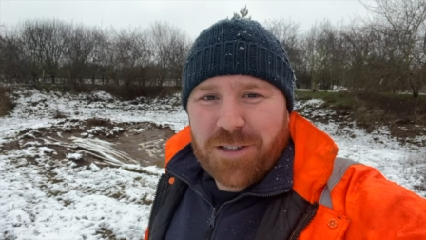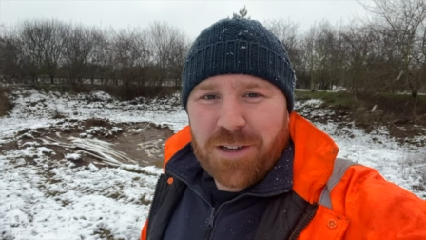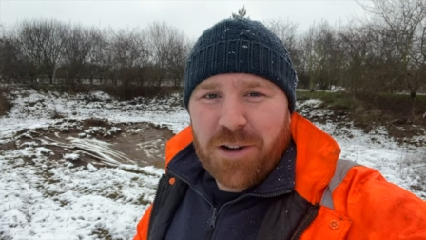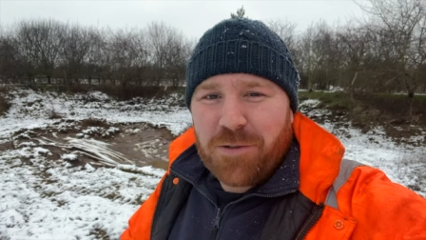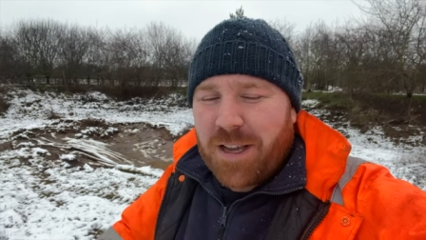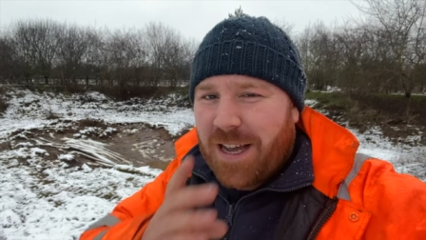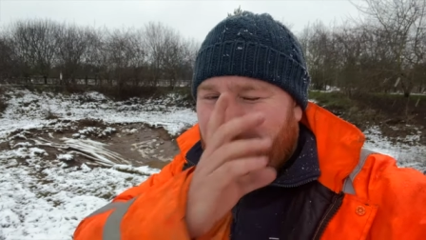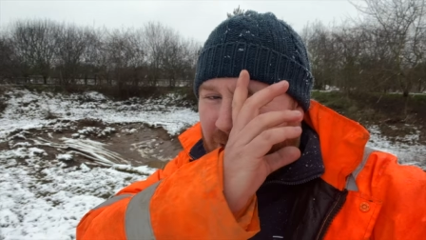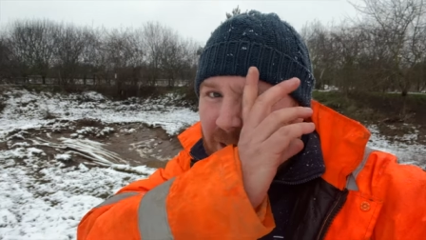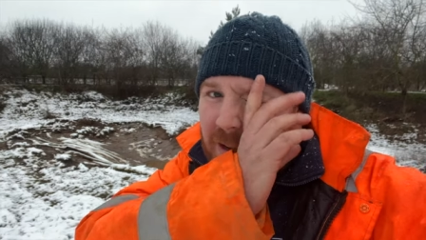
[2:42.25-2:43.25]
So
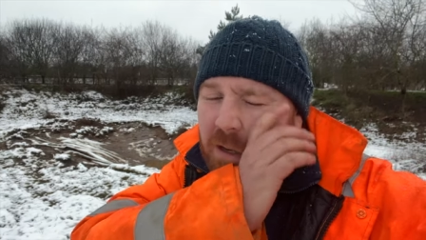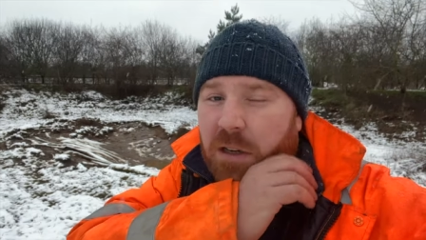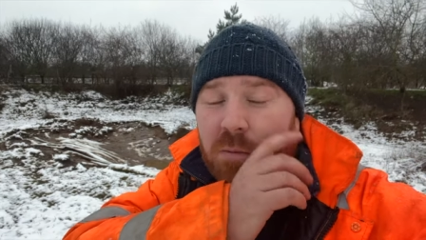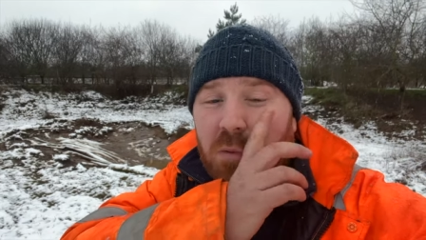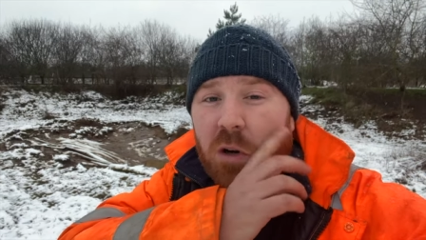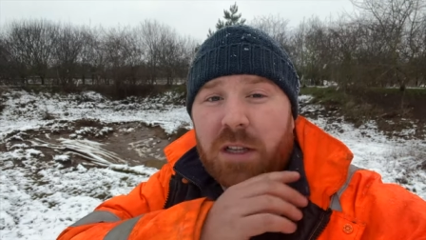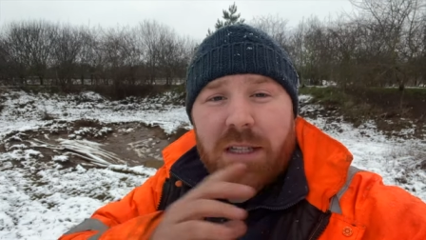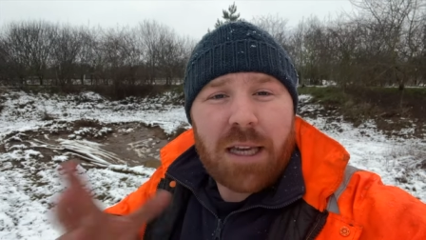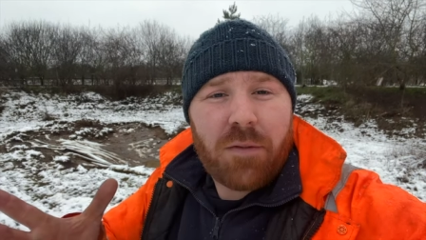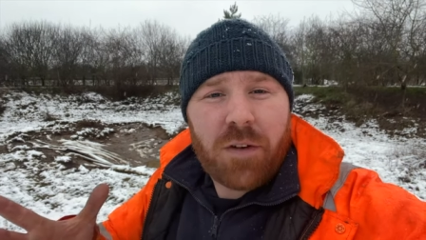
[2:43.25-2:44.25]
yes, number one is
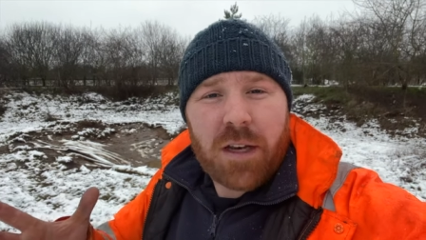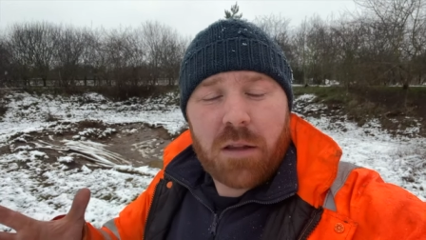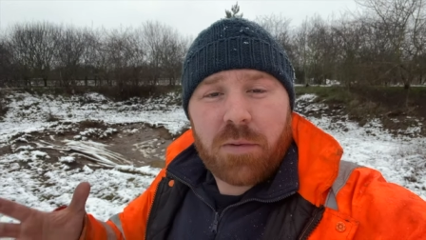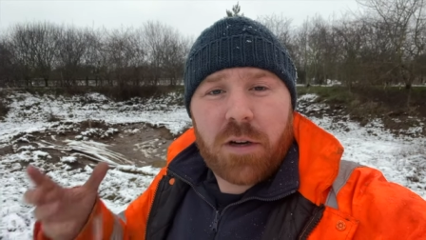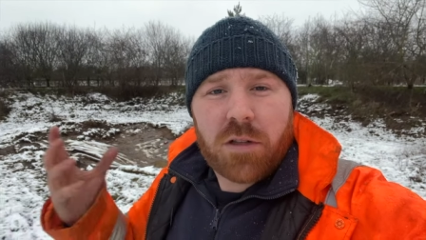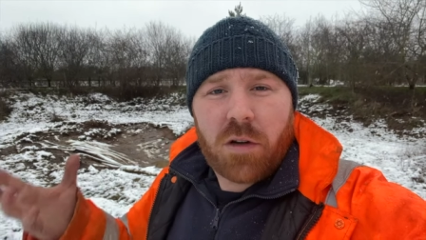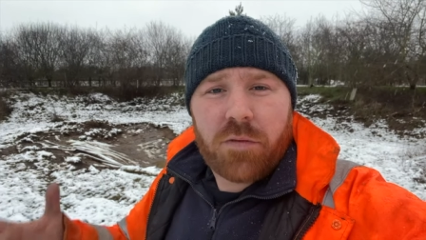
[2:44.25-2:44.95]
keep feeding the birds.